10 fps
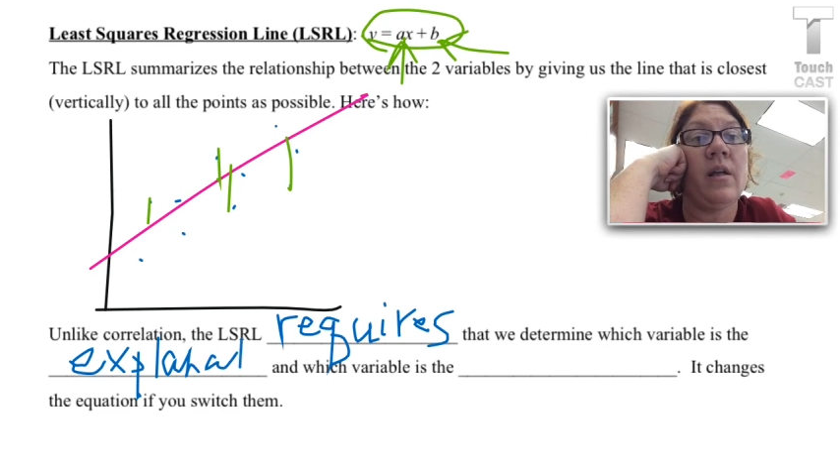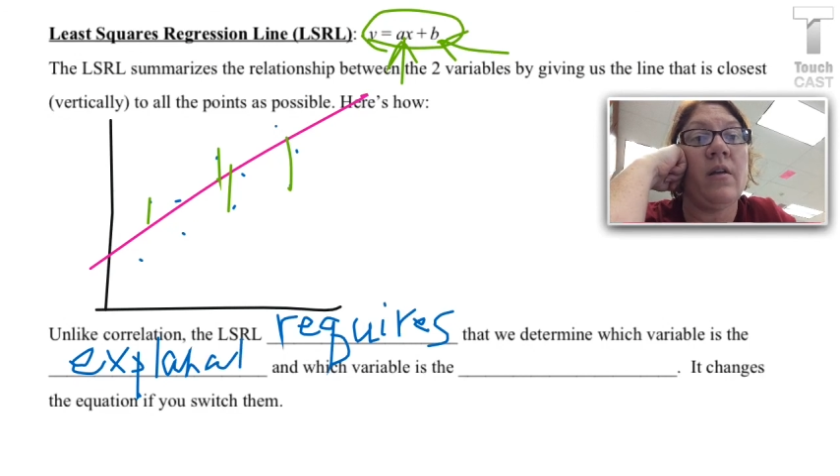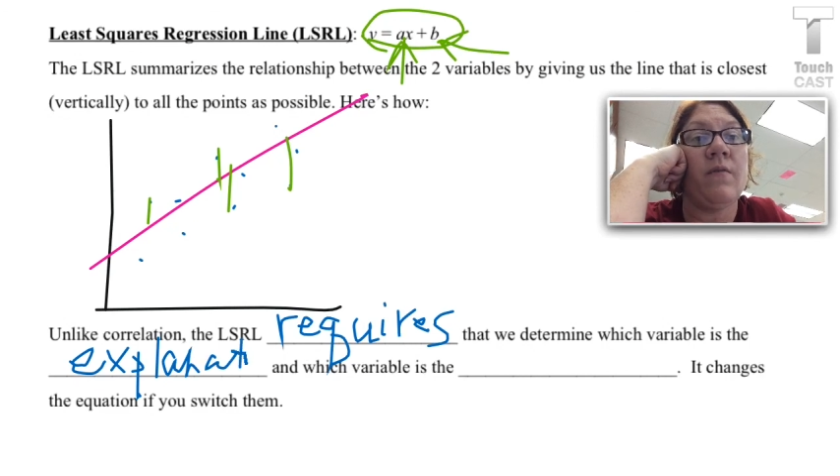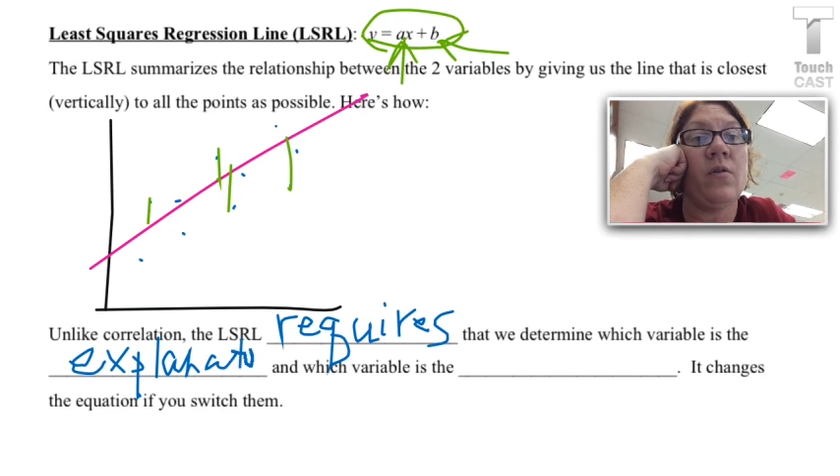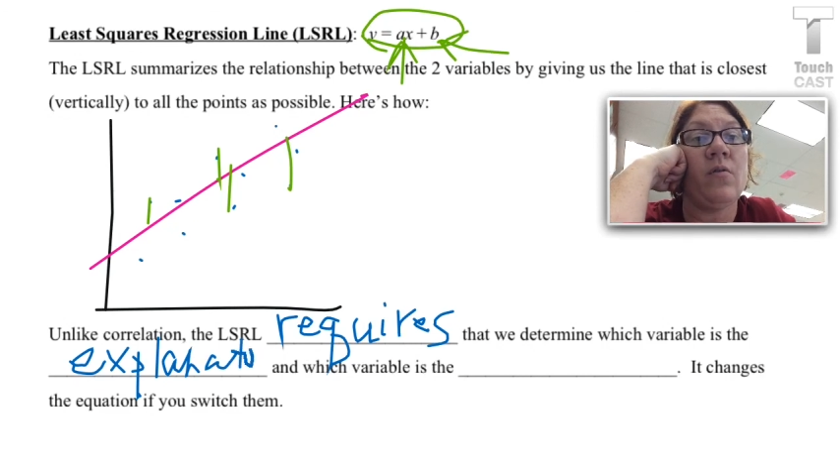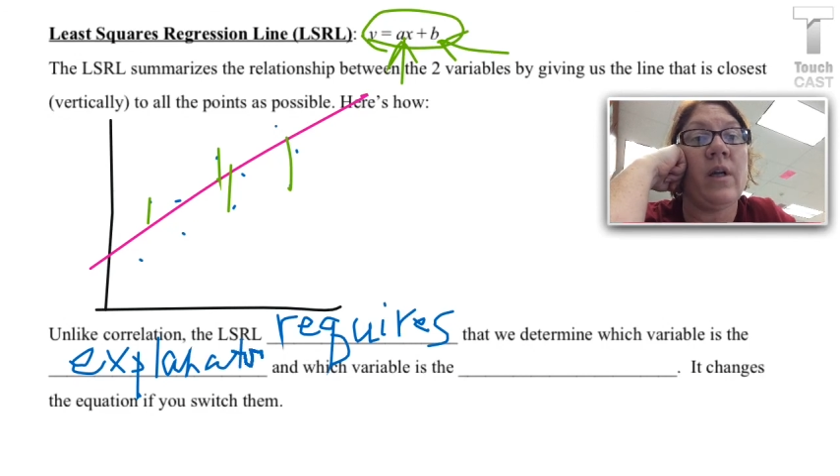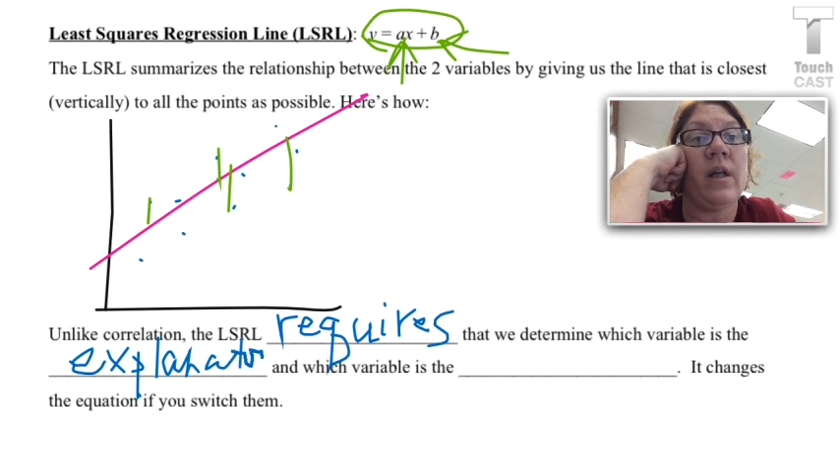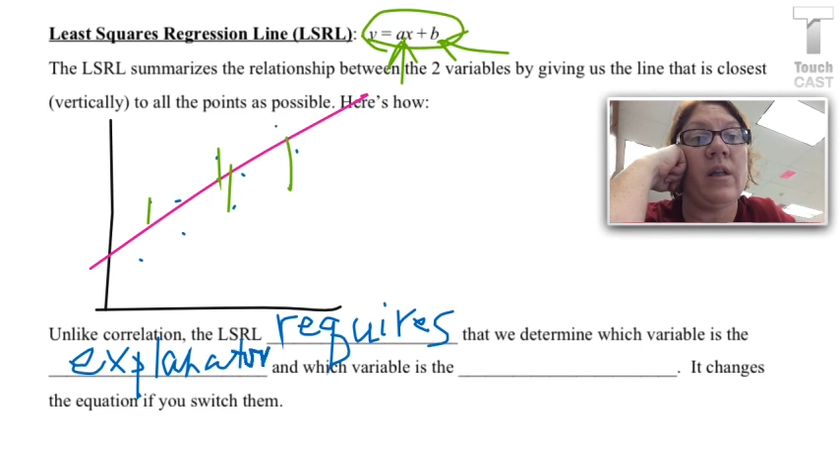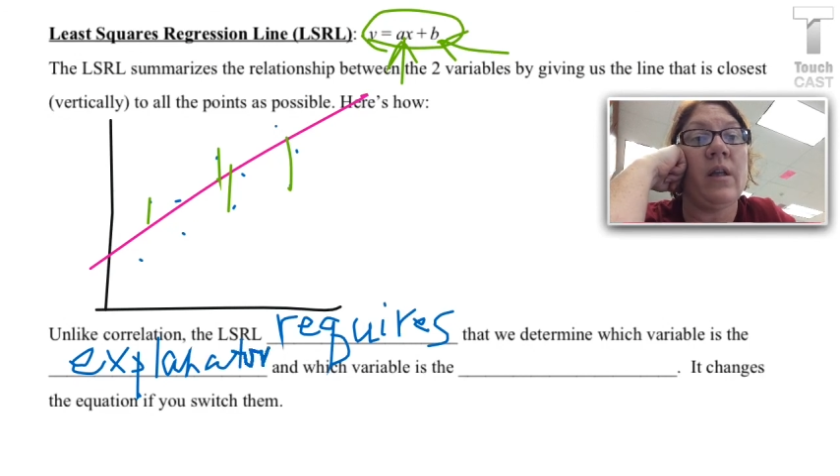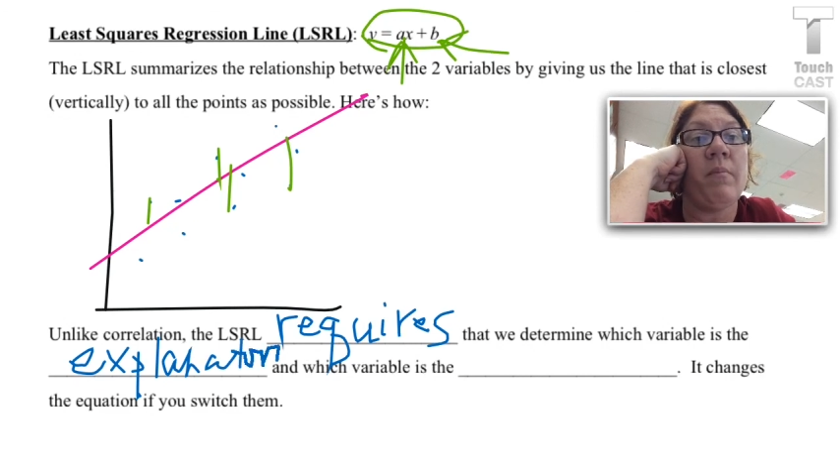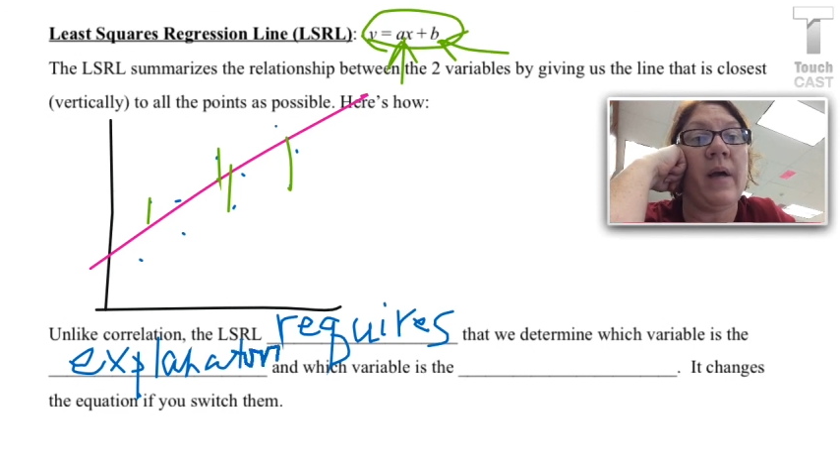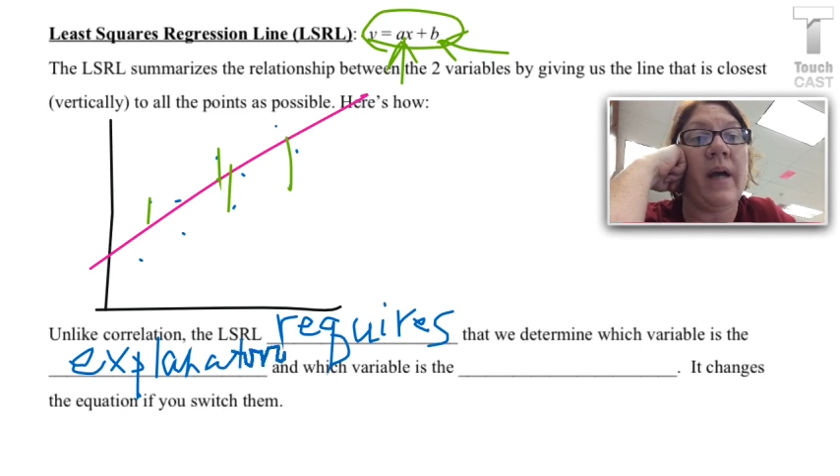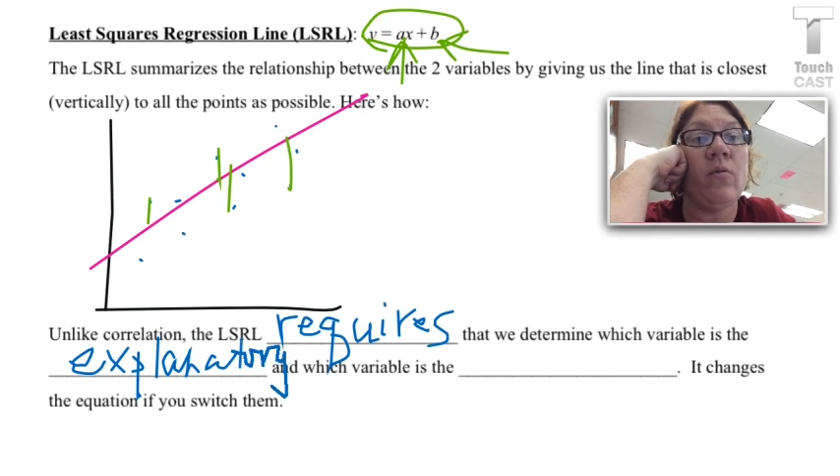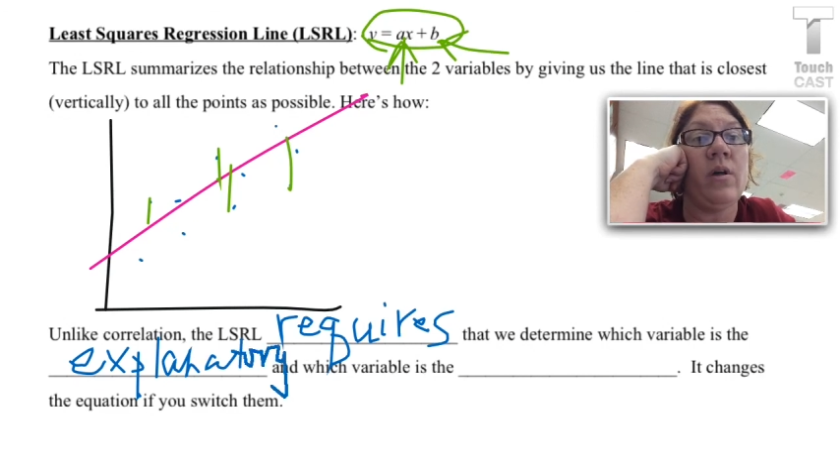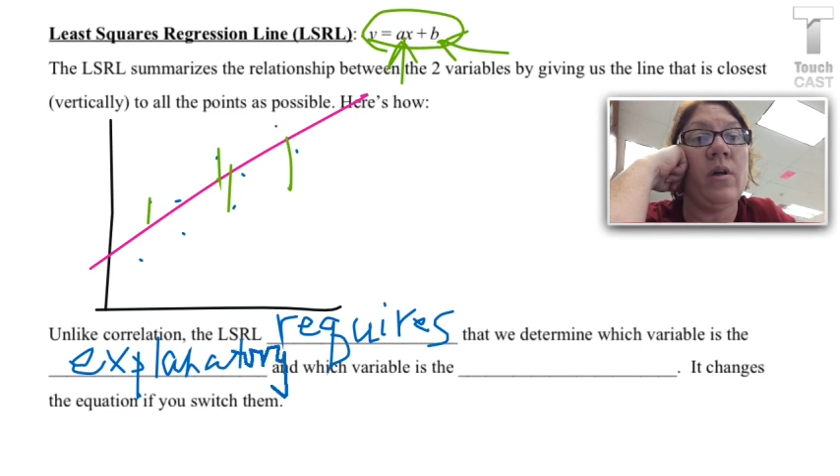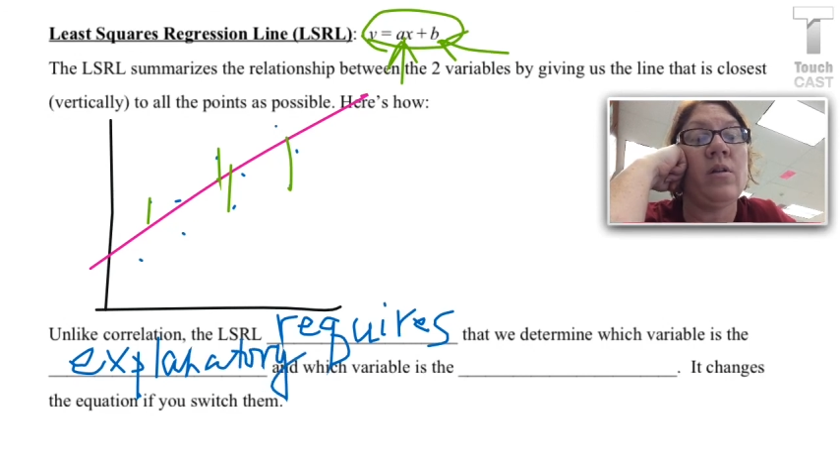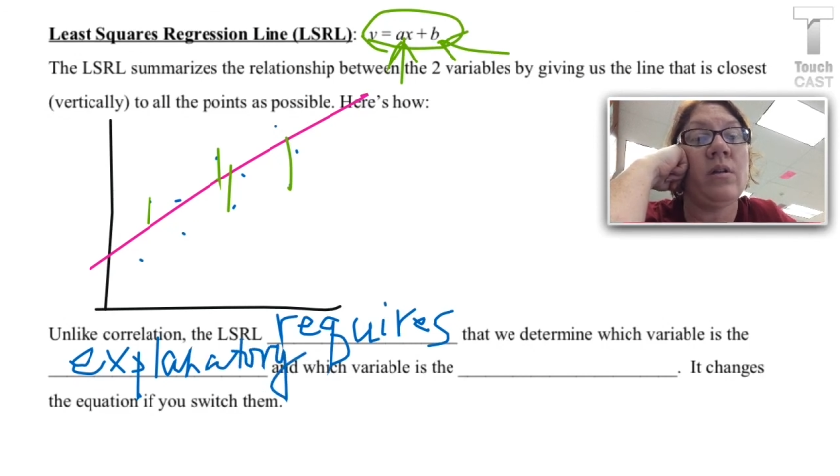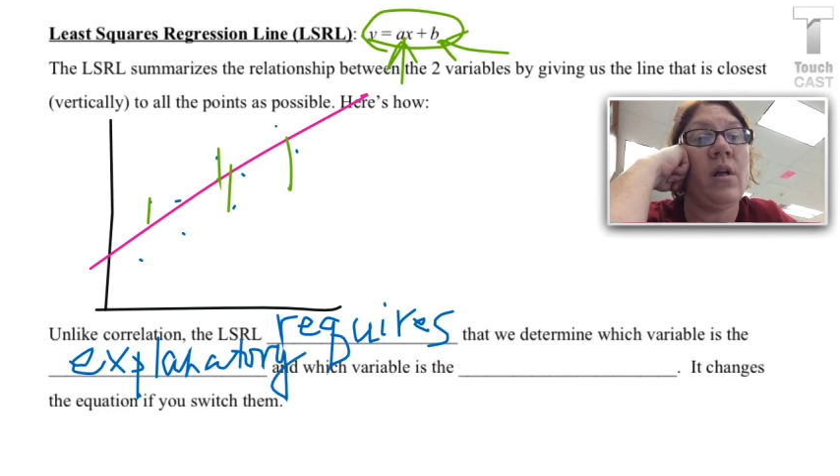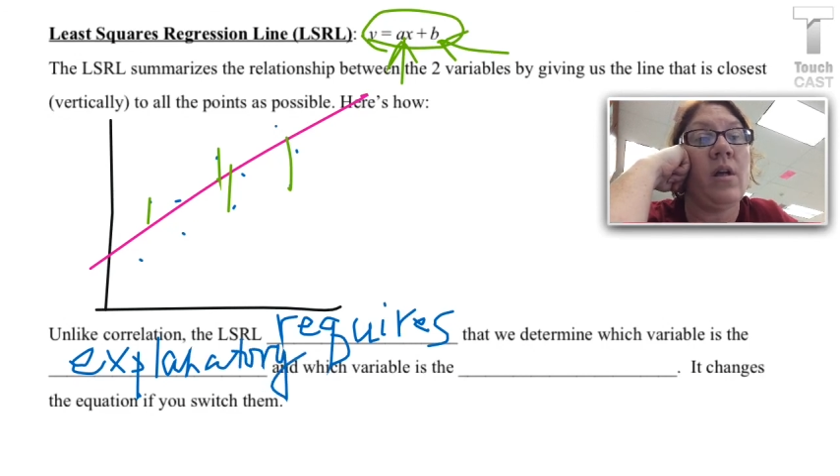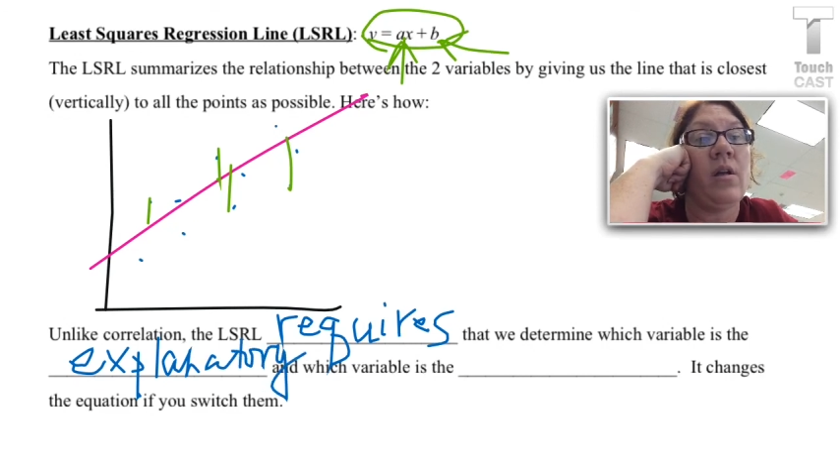If you get them backwards,